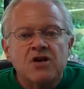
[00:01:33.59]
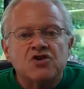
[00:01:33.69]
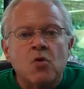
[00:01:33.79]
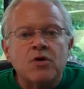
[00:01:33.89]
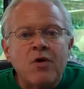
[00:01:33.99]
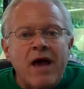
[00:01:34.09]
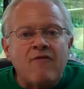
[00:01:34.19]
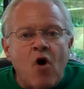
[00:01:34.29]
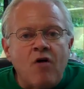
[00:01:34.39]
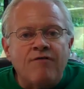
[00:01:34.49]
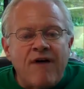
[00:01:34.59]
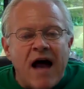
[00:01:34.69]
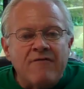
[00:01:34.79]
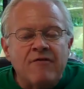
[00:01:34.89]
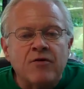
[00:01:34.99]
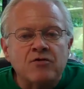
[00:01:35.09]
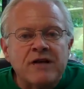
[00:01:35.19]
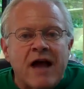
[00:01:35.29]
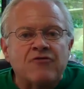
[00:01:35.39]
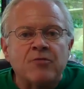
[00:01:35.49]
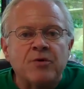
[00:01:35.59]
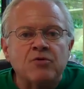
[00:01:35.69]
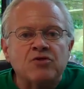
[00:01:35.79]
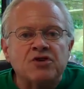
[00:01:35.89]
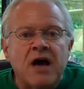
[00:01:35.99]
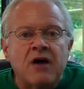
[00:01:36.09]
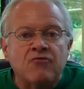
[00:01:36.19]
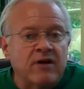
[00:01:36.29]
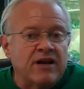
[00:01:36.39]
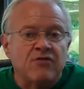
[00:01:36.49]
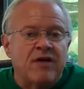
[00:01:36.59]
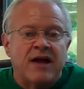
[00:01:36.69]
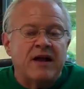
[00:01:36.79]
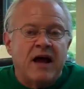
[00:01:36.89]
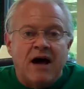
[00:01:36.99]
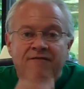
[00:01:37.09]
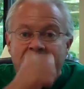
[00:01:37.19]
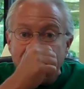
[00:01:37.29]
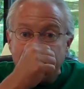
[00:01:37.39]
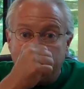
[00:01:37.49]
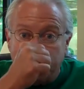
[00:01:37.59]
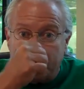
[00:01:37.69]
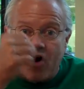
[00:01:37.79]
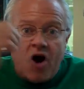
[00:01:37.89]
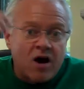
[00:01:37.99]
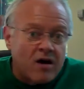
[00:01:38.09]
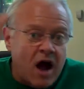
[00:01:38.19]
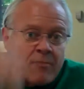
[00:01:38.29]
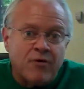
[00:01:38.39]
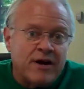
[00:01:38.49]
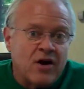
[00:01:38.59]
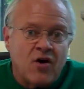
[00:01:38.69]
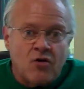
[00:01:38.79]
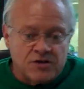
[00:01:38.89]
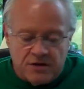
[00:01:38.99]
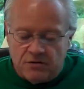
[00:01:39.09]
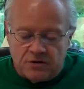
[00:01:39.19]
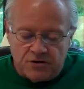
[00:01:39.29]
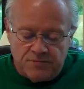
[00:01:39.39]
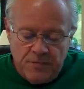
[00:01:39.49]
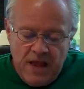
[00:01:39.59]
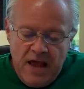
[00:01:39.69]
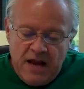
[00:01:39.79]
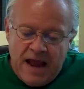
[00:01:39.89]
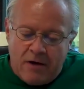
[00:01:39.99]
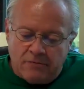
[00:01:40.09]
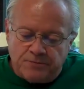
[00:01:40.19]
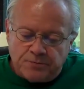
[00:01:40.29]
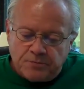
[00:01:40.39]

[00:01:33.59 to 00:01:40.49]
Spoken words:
So when you have all 5 of those attributes, really you've got a 5-cylinder car operating on all cylinders. Now,